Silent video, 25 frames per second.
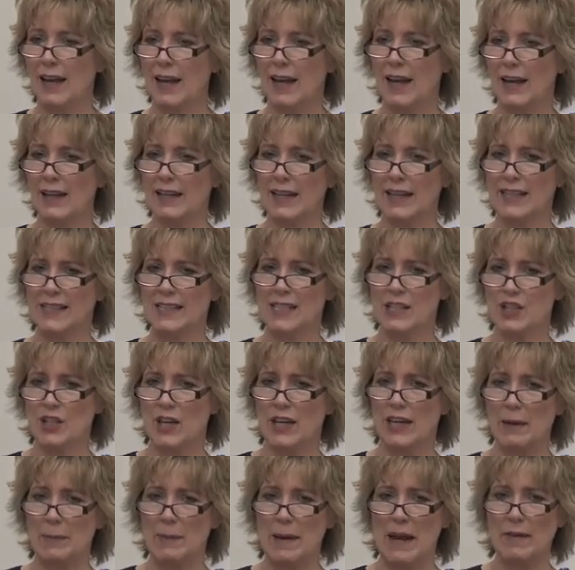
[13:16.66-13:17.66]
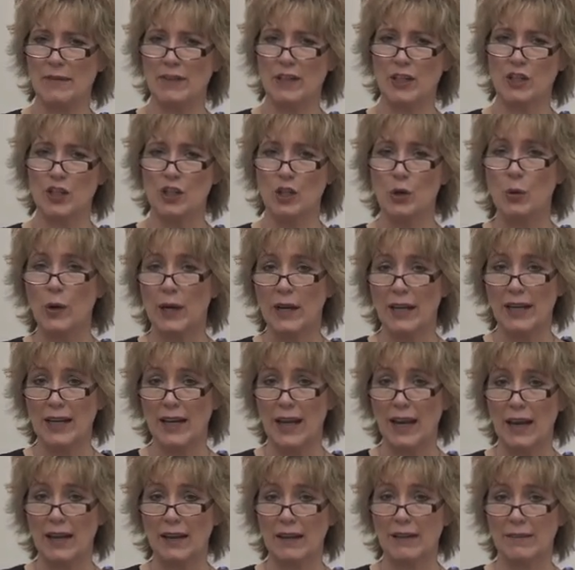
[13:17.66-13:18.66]
And like I said, you end up having to do it
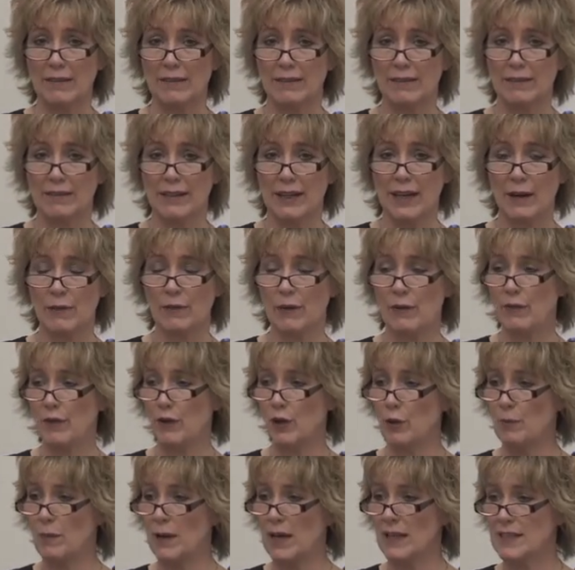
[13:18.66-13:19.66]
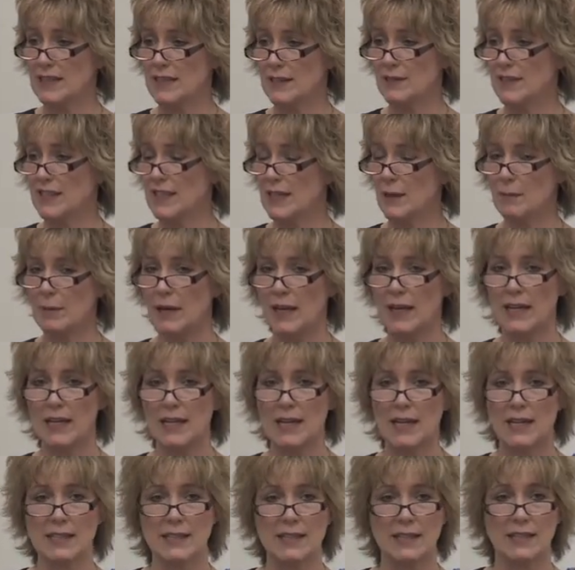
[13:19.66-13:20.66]
again every few months if somebody
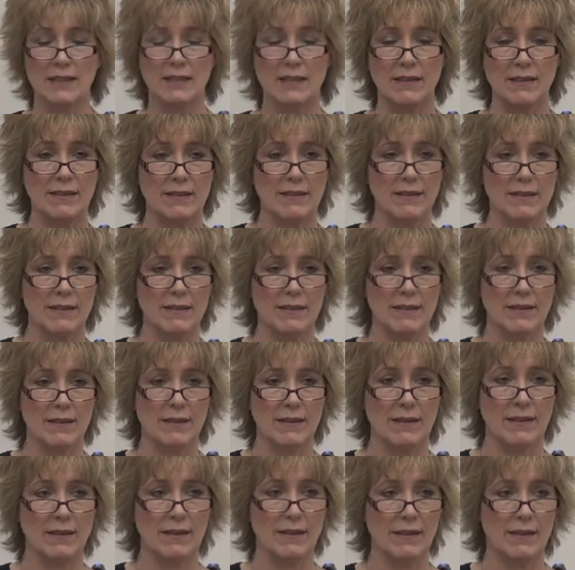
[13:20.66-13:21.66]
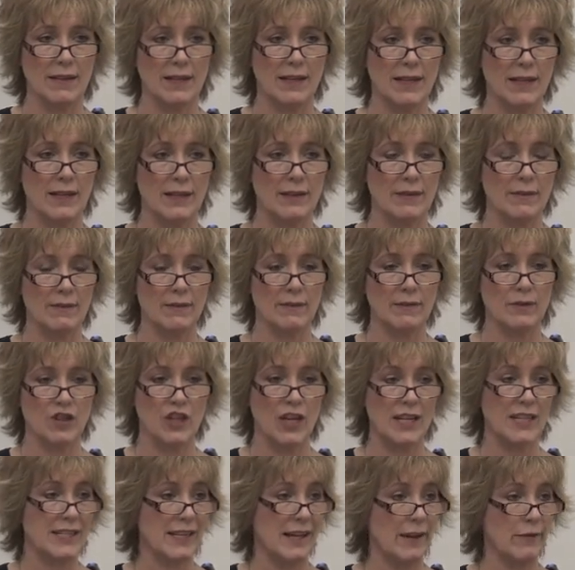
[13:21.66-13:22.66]
doesn't uh,
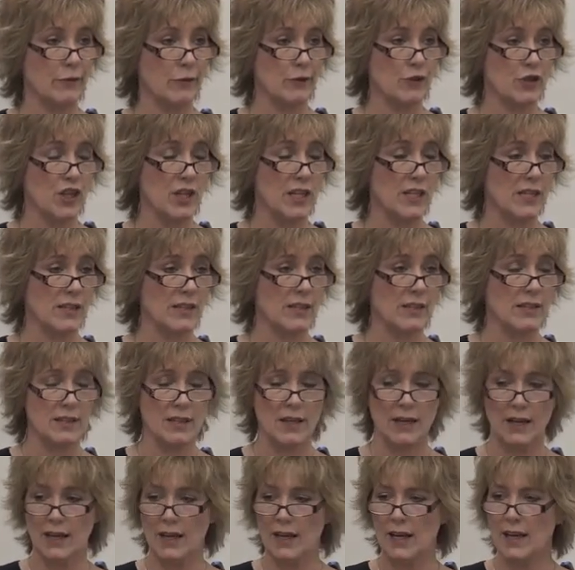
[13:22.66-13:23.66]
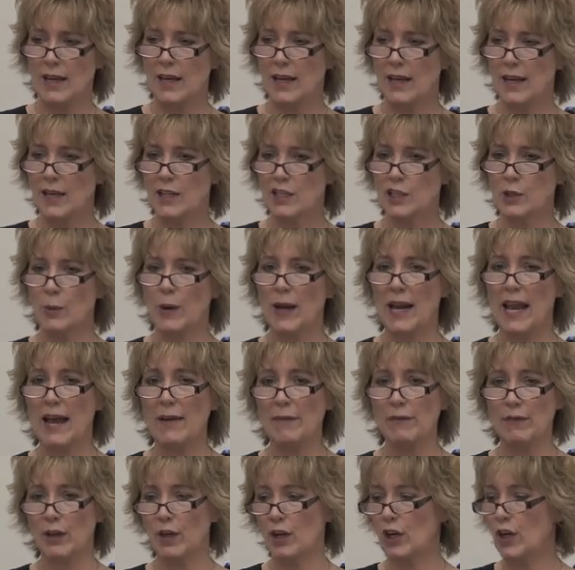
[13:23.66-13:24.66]
chase after Jesus. So what
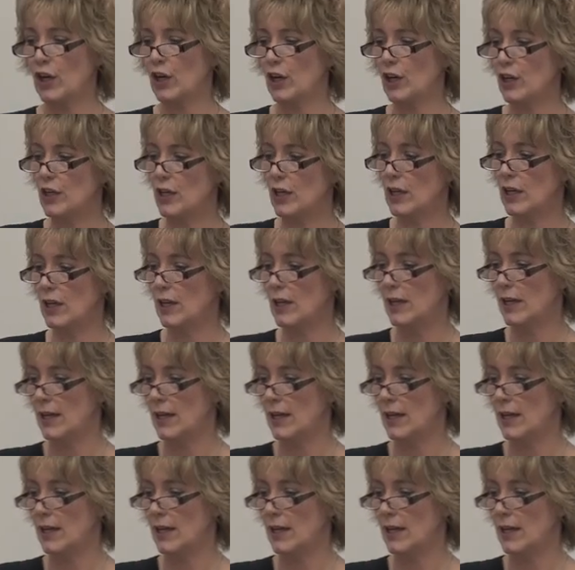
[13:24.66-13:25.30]
I've learned